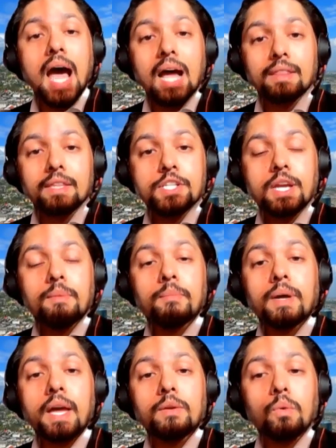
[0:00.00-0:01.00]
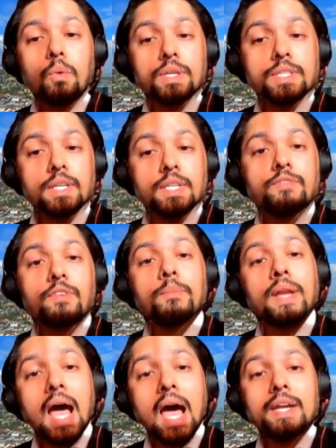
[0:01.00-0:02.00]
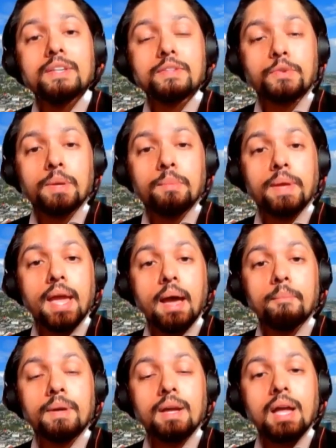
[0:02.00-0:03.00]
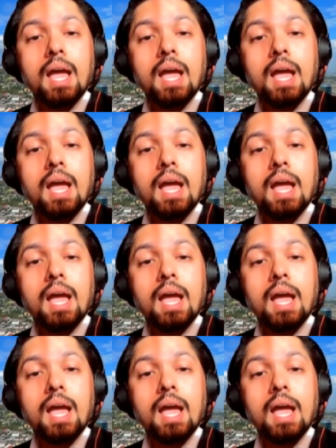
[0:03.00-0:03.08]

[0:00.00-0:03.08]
at the Chamber headquarters from 9 to 3 p.m.